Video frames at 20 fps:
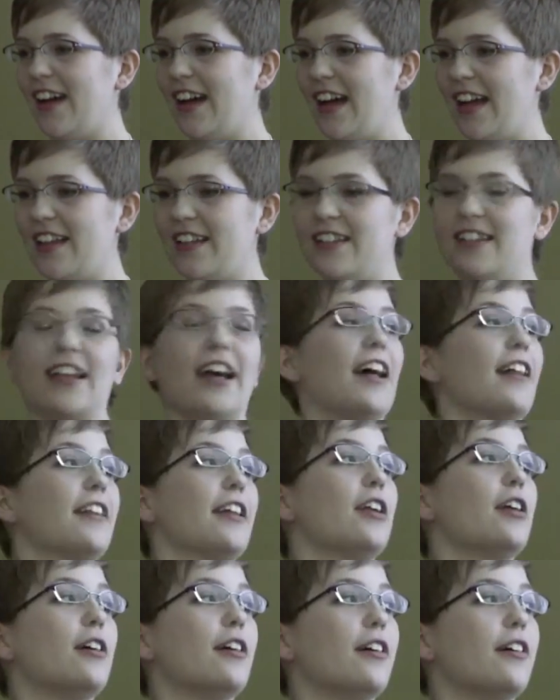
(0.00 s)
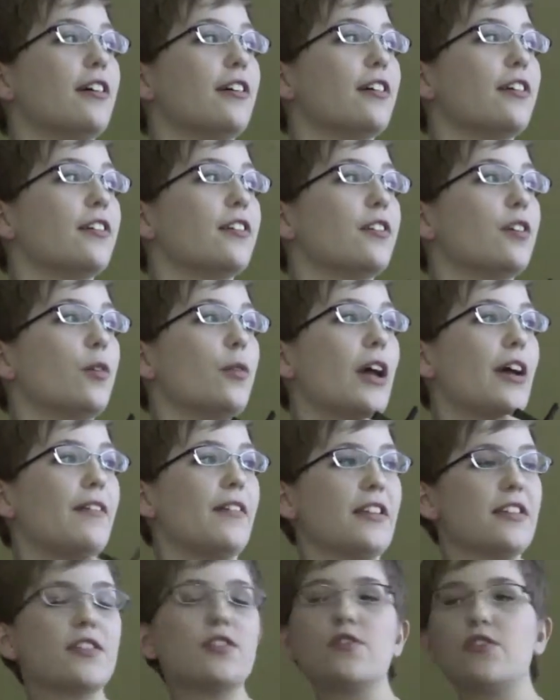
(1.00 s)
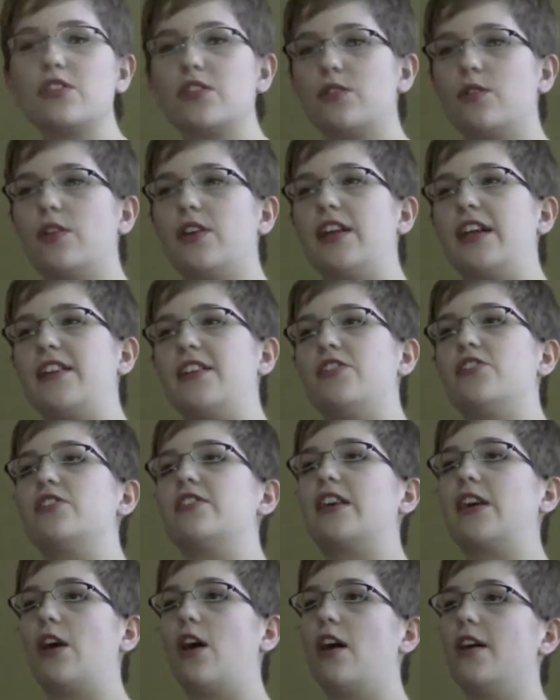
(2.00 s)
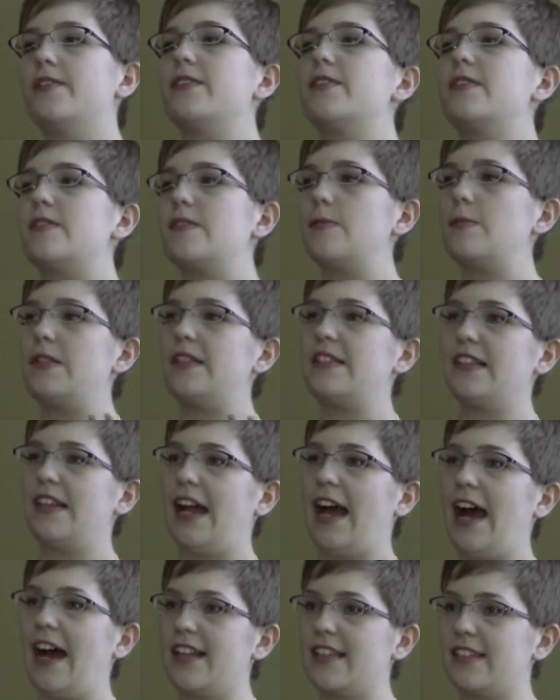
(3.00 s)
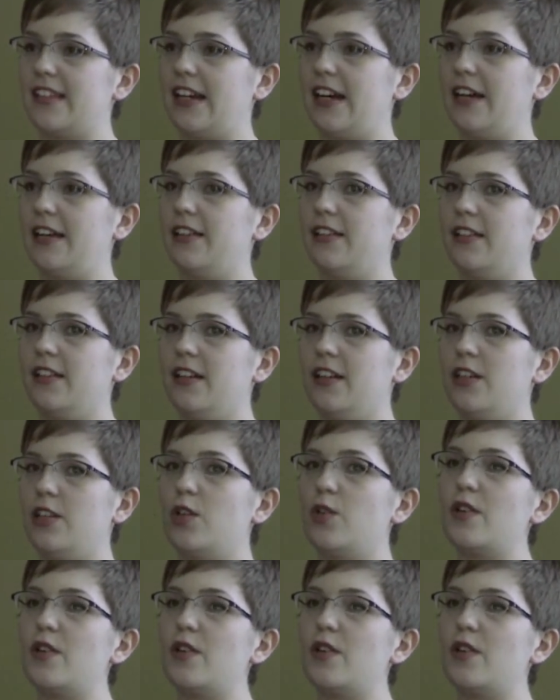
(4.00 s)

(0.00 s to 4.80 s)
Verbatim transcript: And, and then, uh, so we have institutional organizations like Autism Speaks and ASAN.